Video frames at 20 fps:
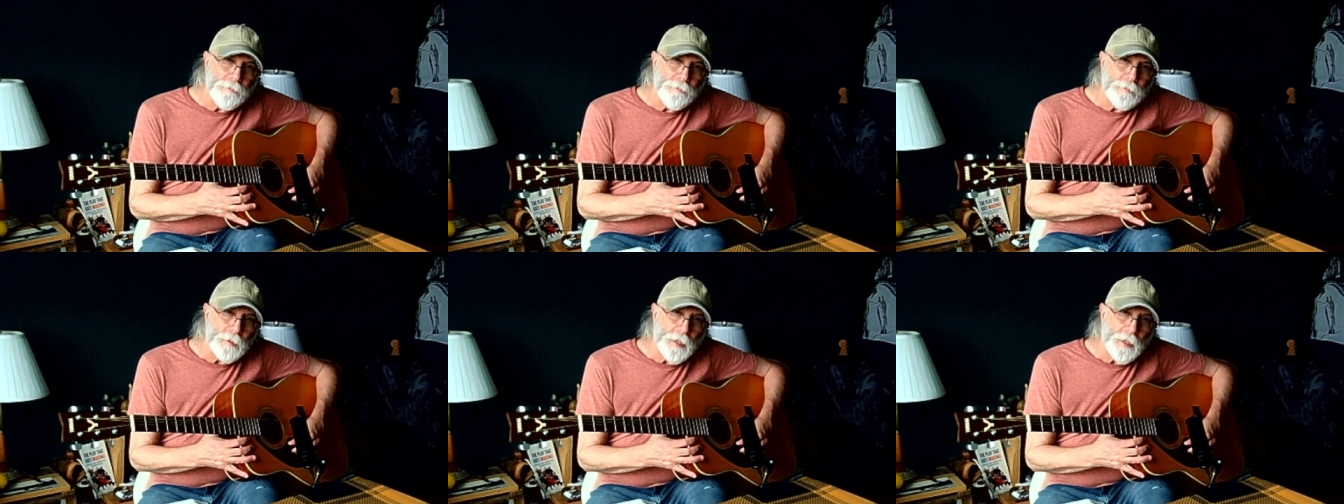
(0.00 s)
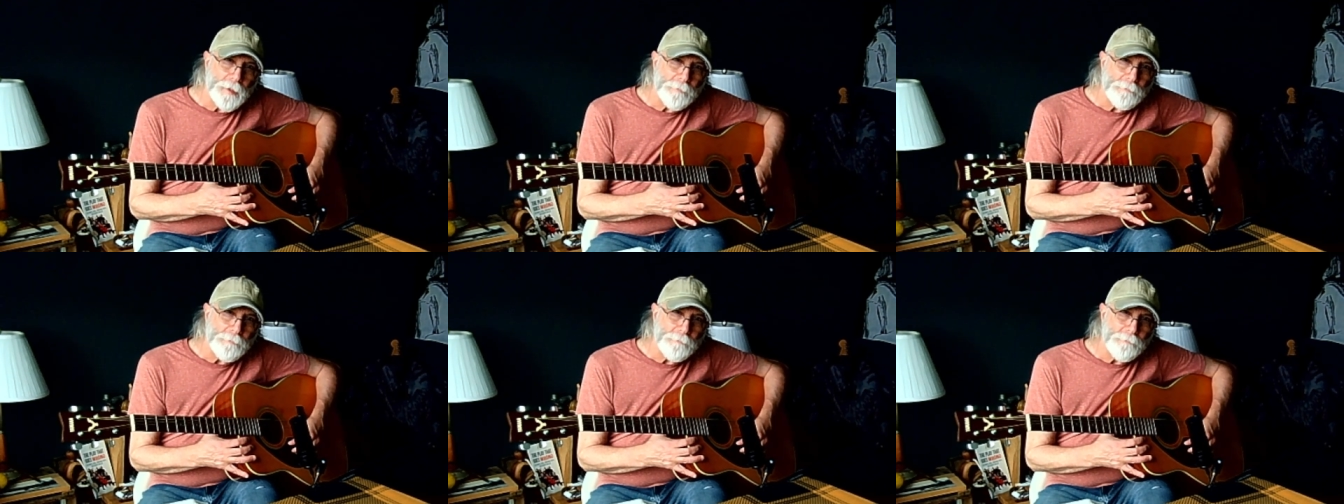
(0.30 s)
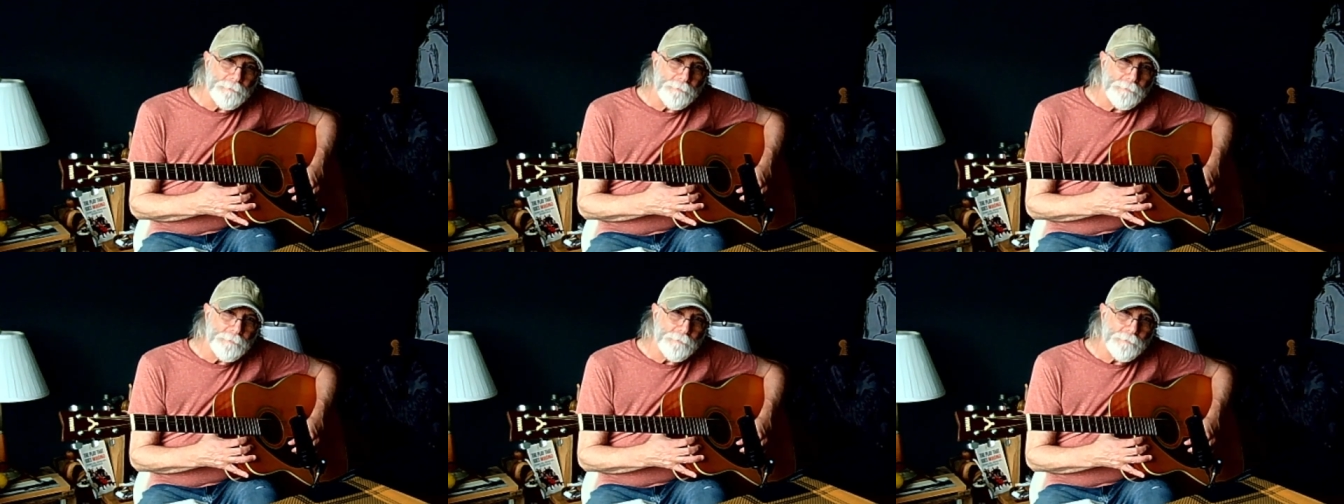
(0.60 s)
Okay,
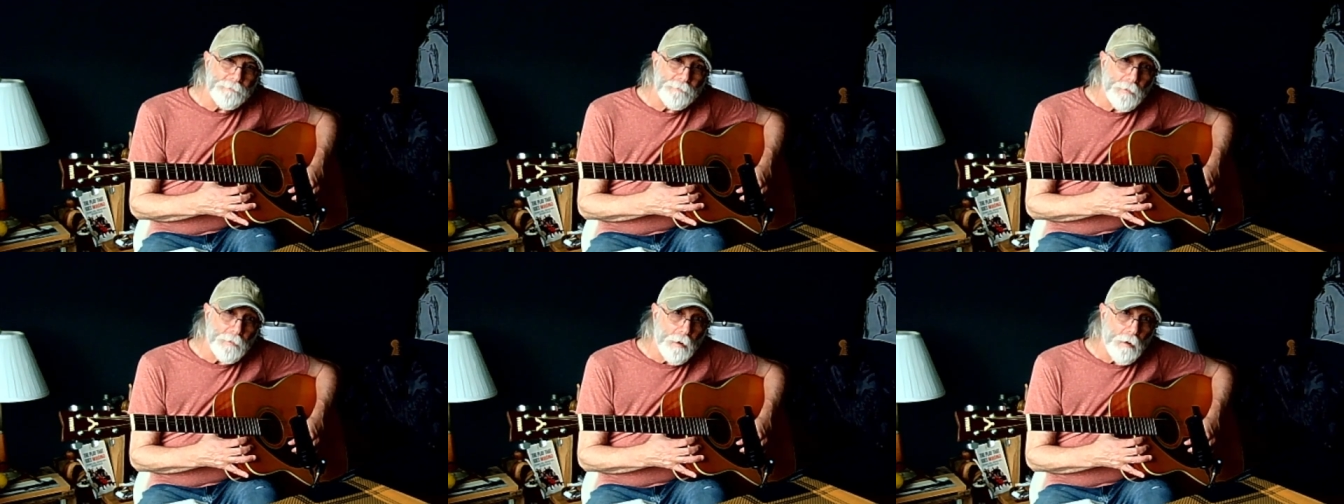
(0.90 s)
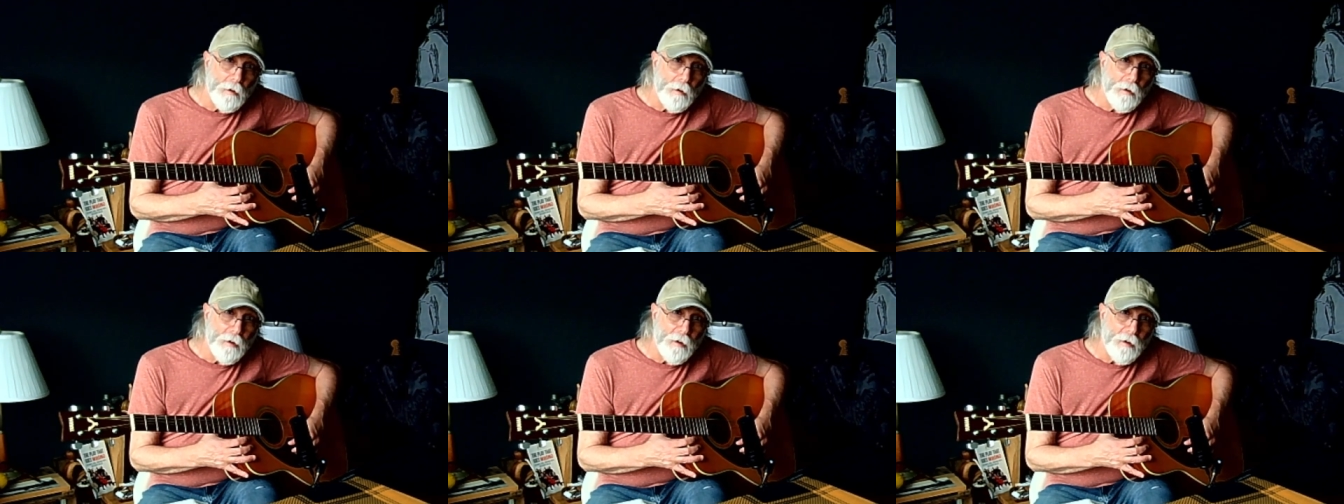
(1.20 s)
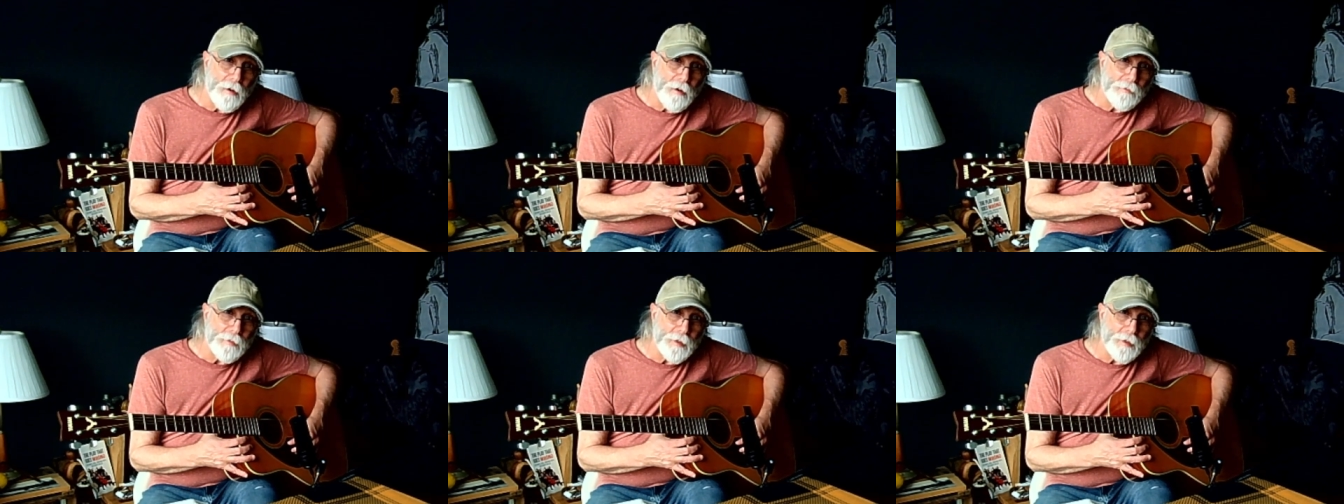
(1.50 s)

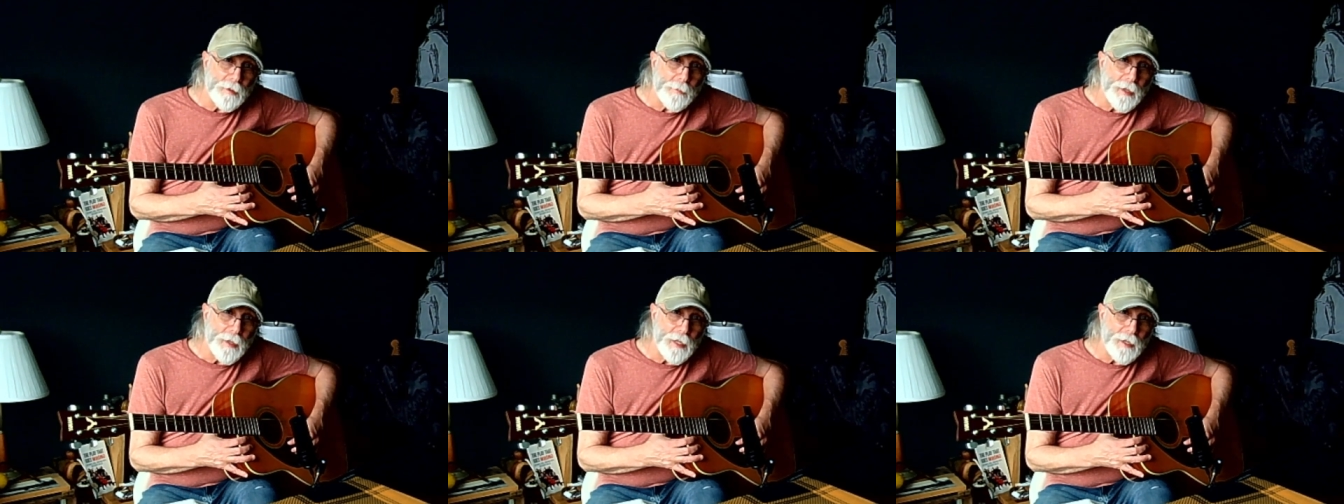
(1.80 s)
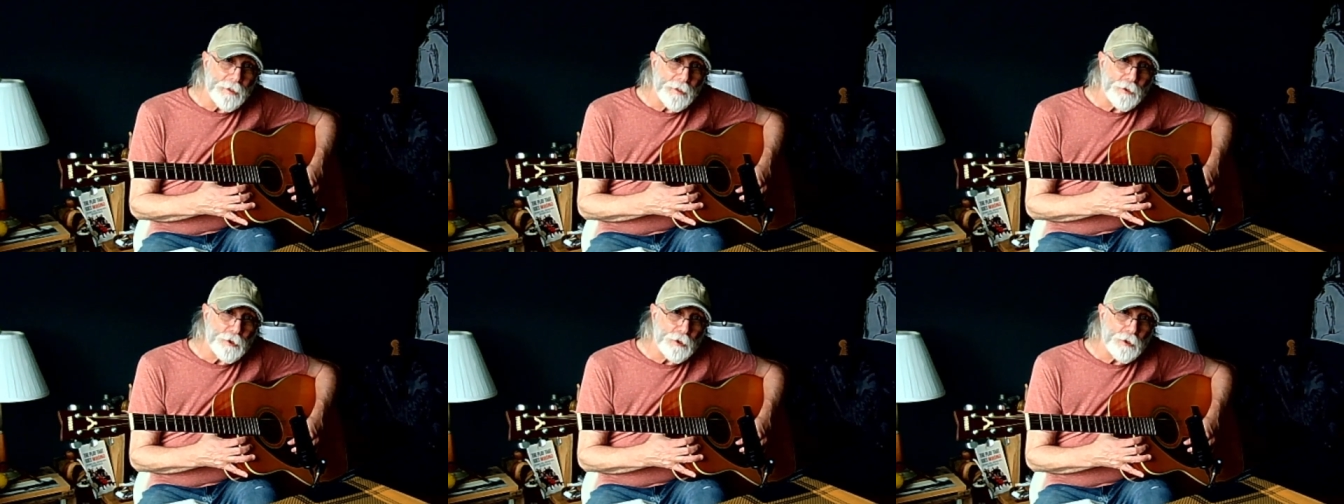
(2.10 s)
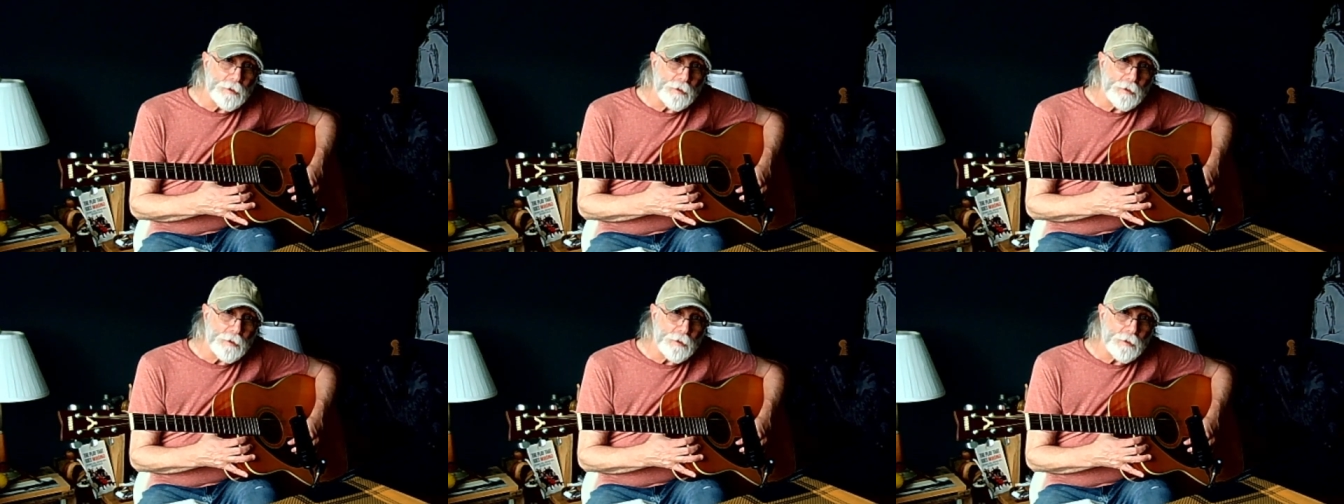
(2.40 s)
off to the bench.